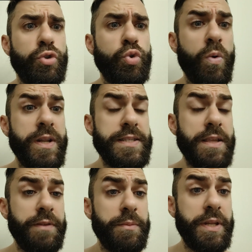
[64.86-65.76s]

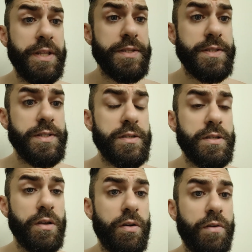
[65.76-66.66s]
27 minutes
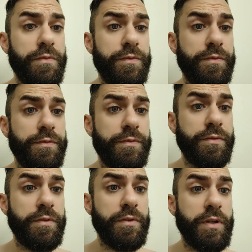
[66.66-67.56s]
of
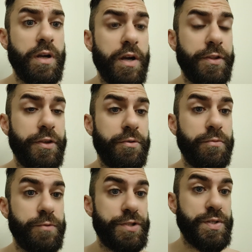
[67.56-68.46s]
cardio,
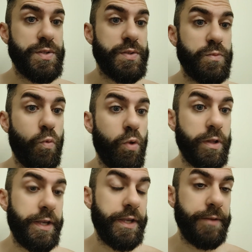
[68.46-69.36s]
which is
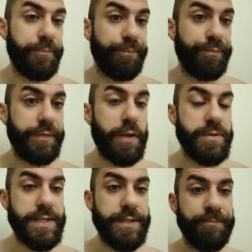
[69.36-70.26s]
walking. That
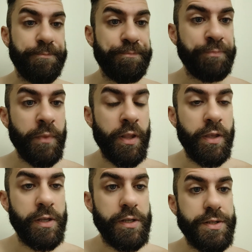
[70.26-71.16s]
was it.
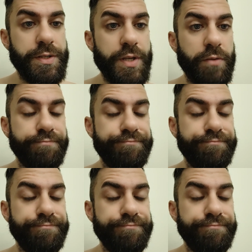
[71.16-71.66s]
So